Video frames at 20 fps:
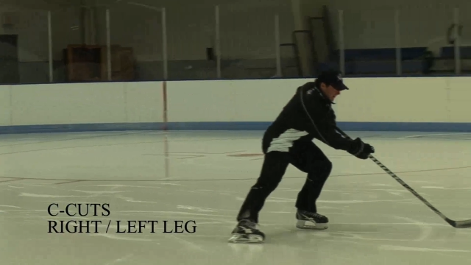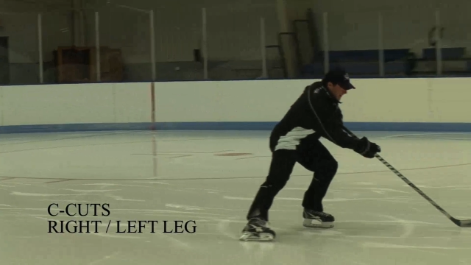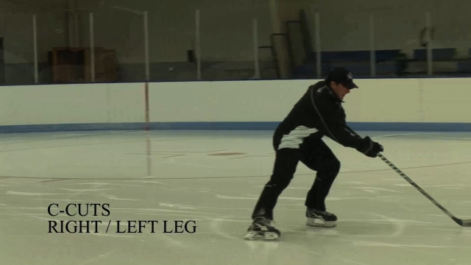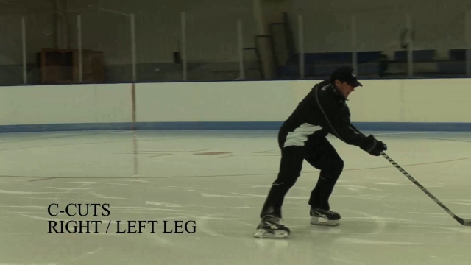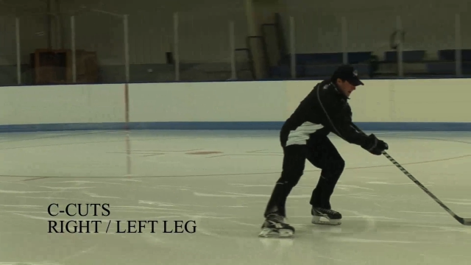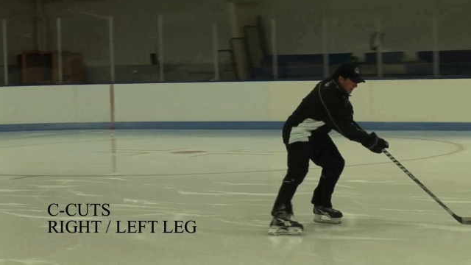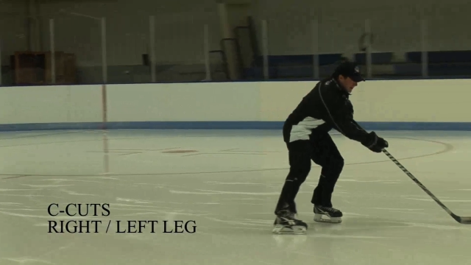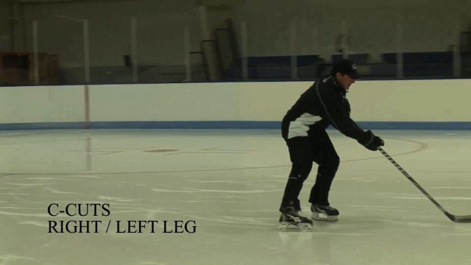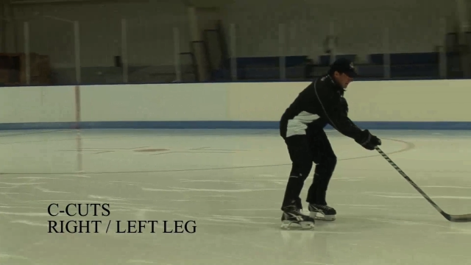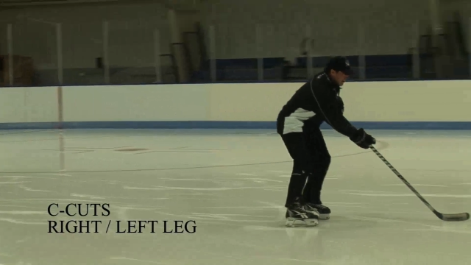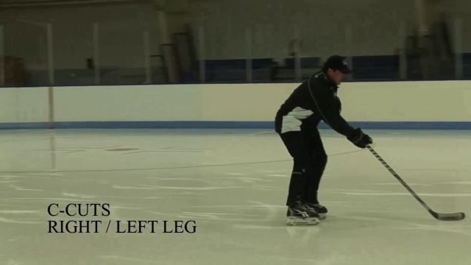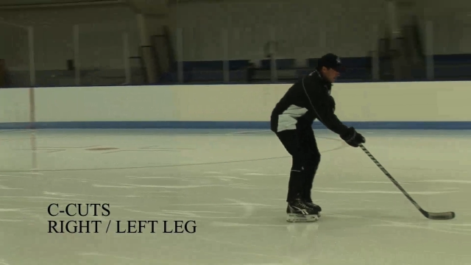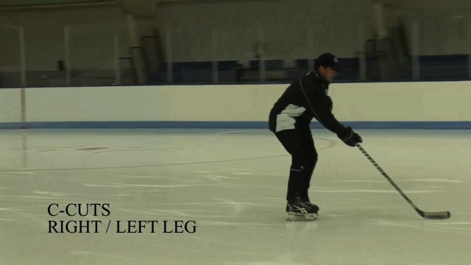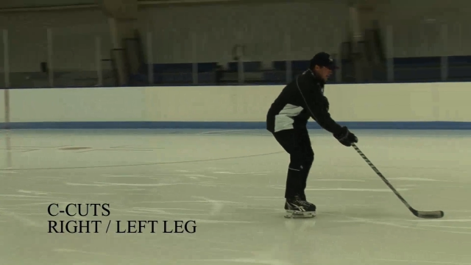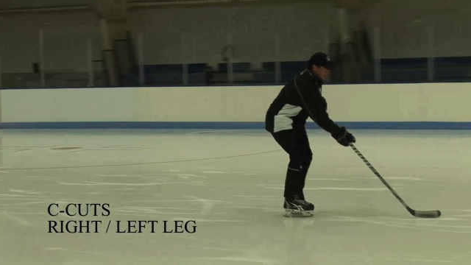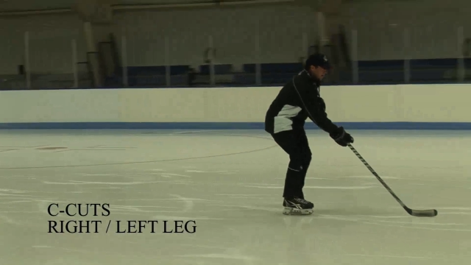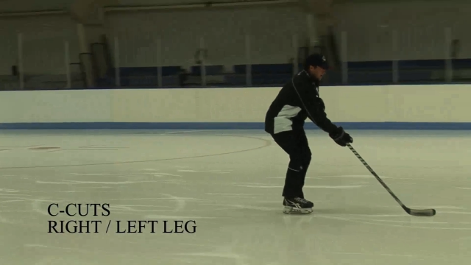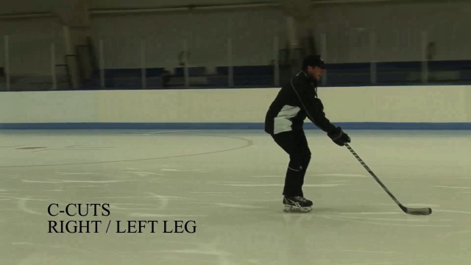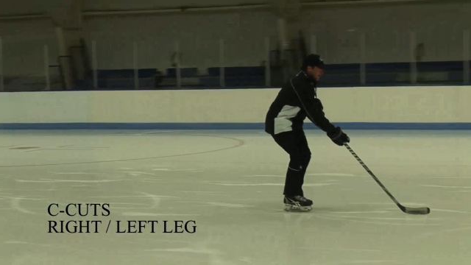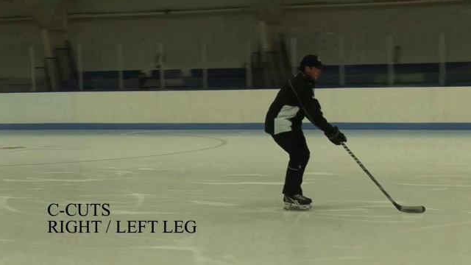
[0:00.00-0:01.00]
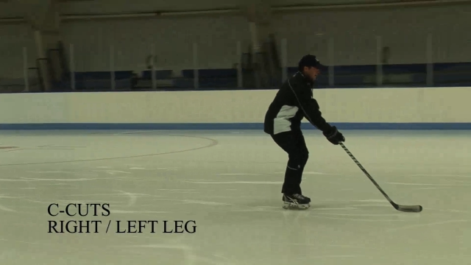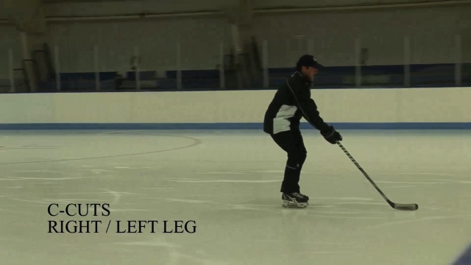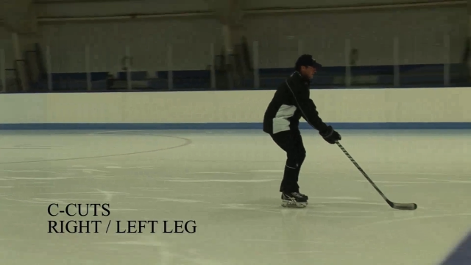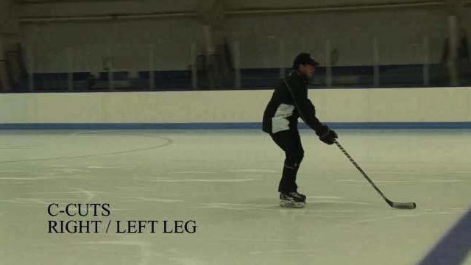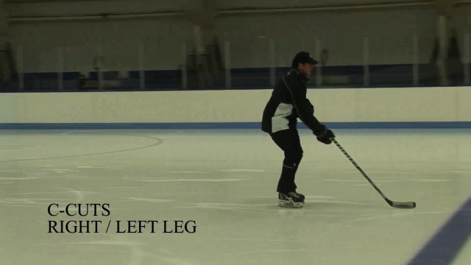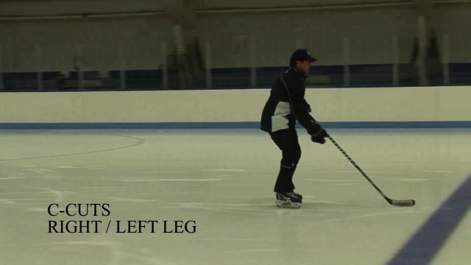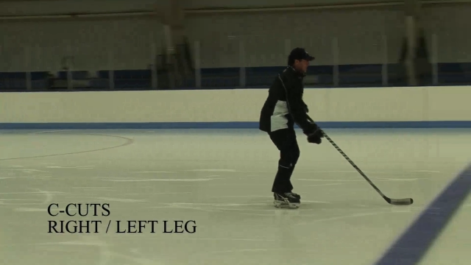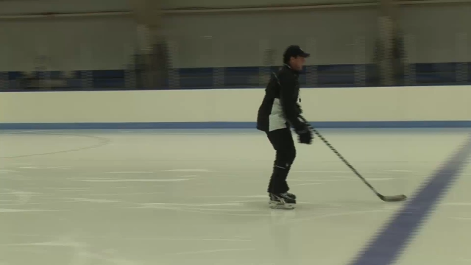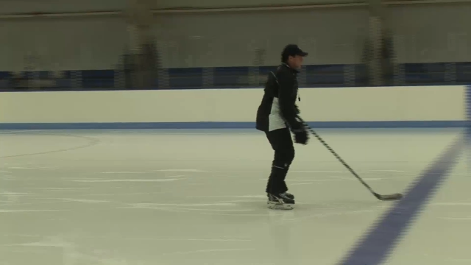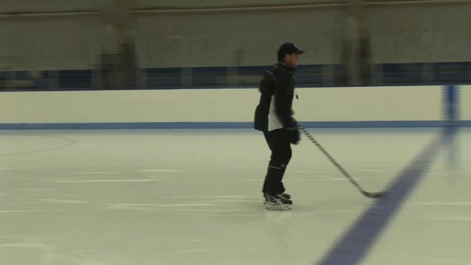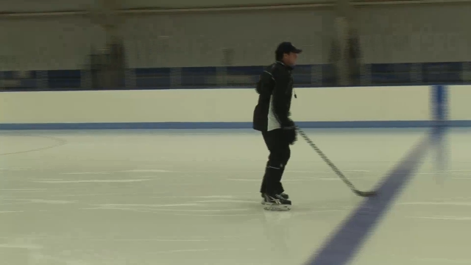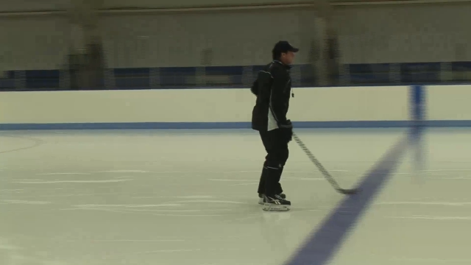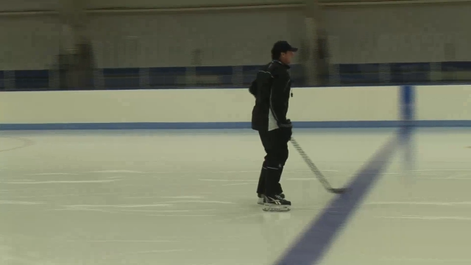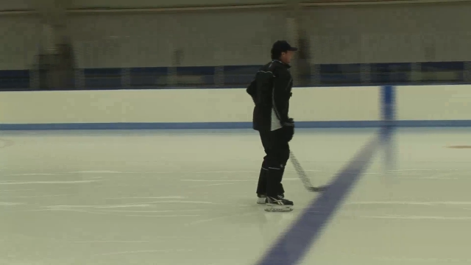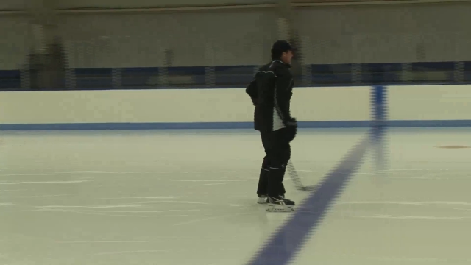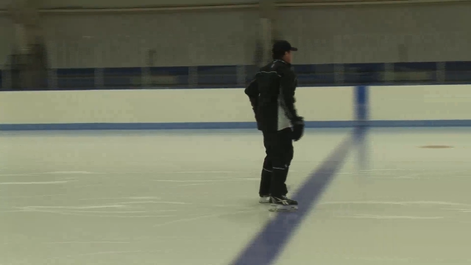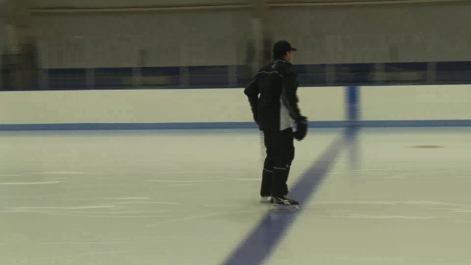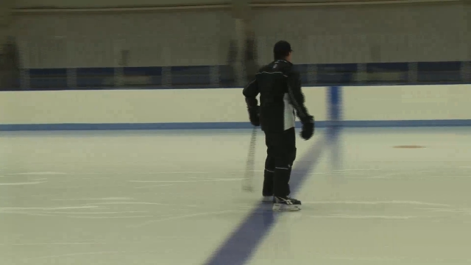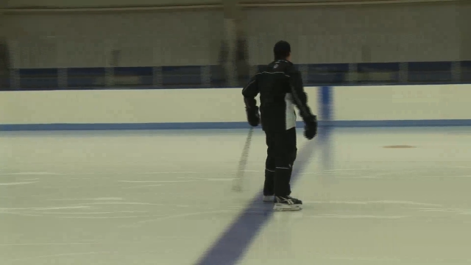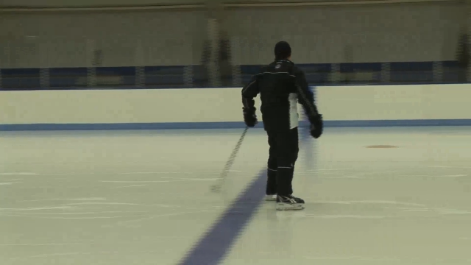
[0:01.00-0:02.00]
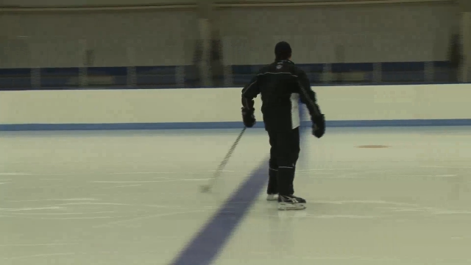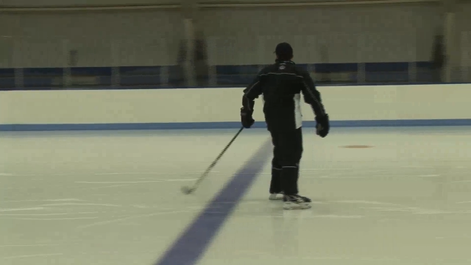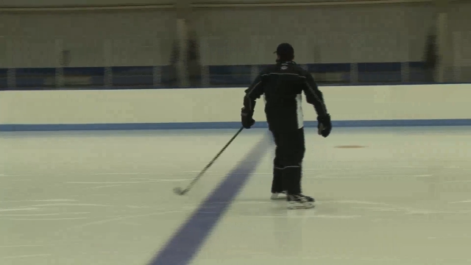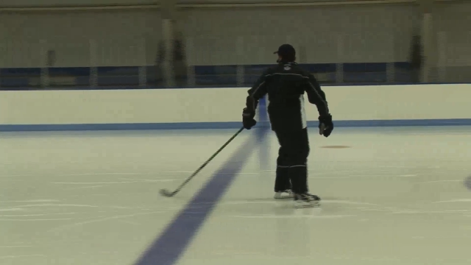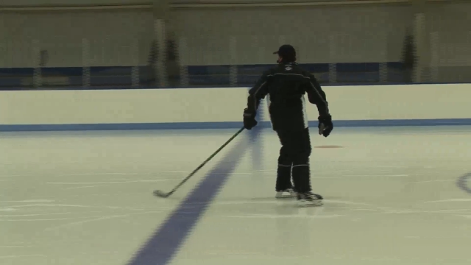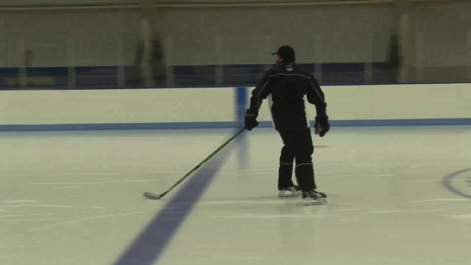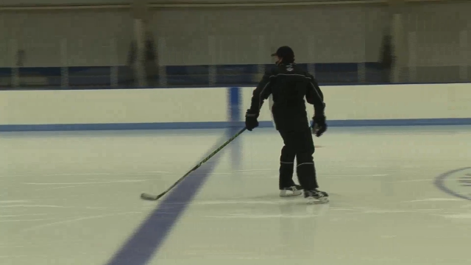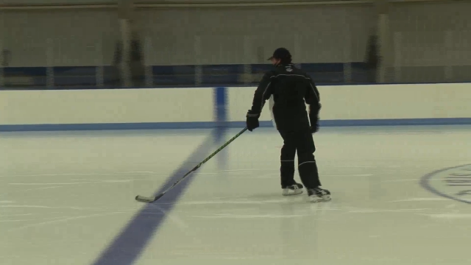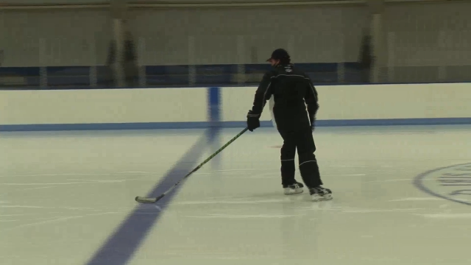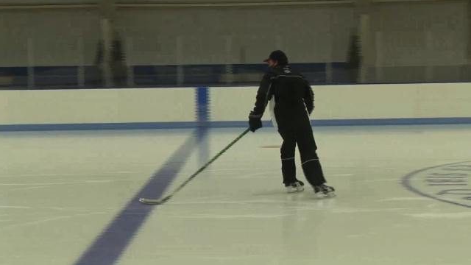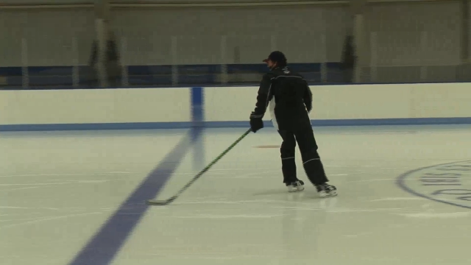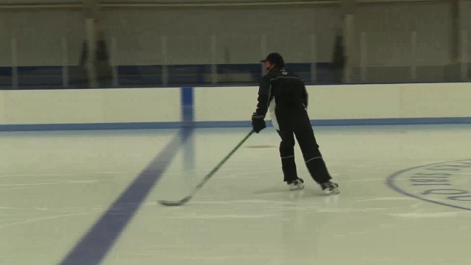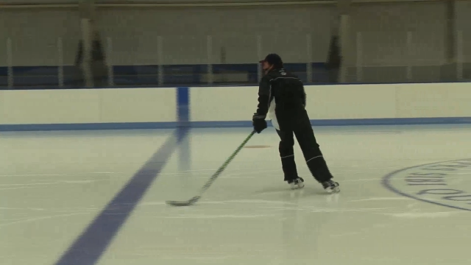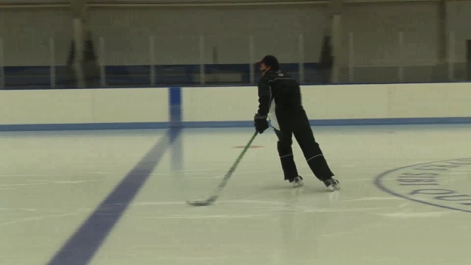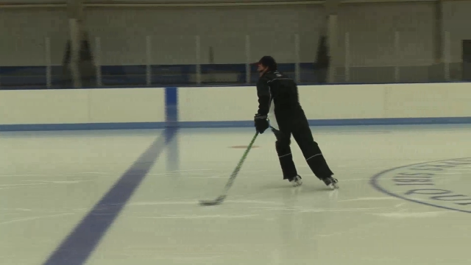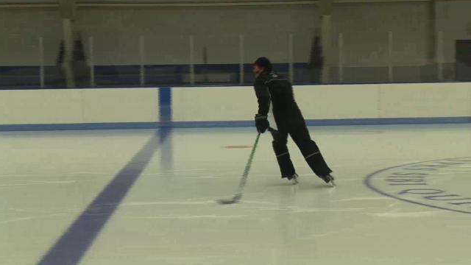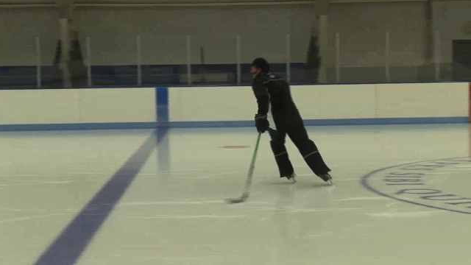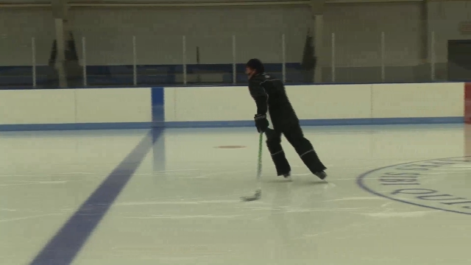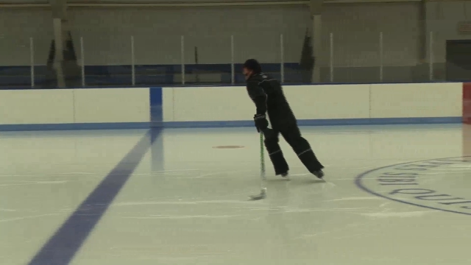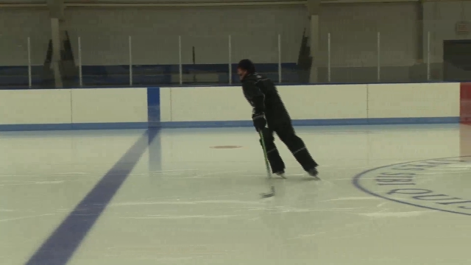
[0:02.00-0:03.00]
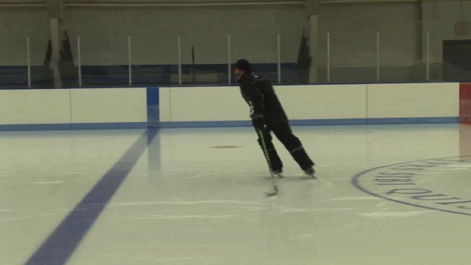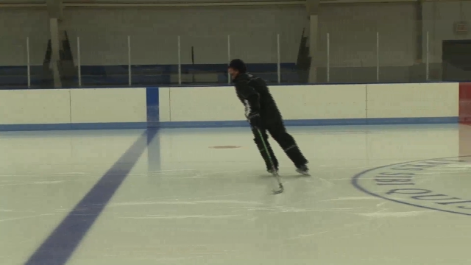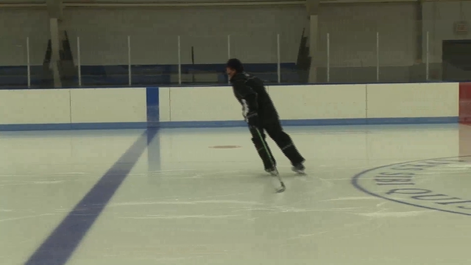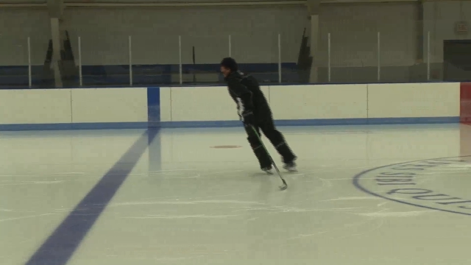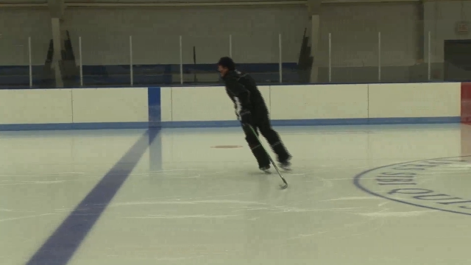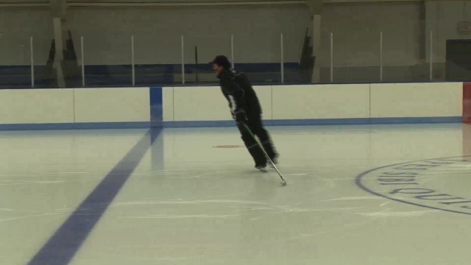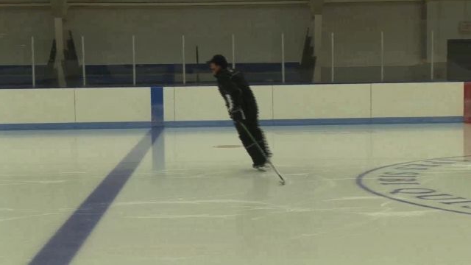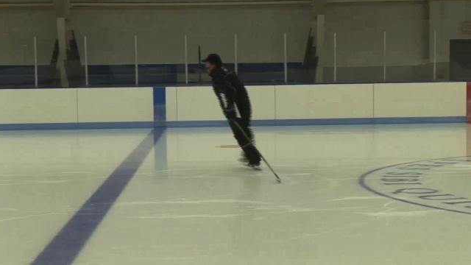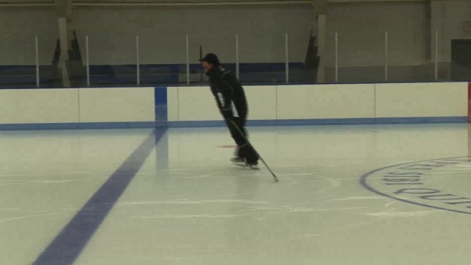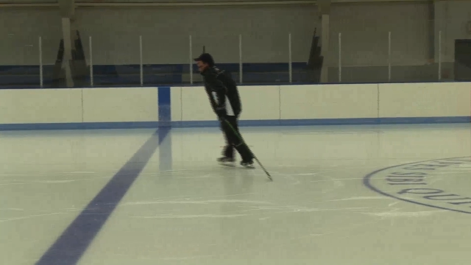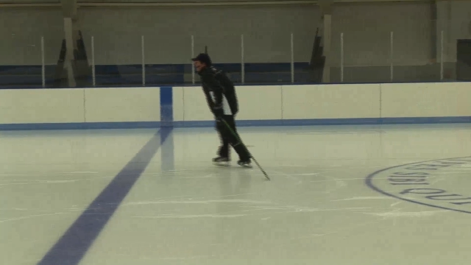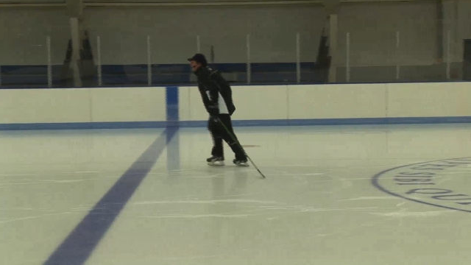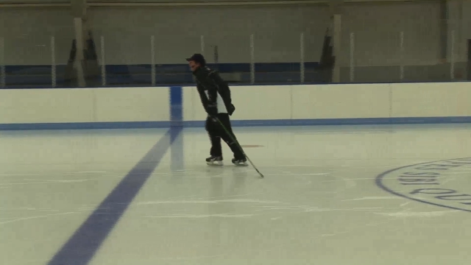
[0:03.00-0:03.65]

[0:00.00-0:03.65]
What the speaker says: Nobody's mouth can be seen.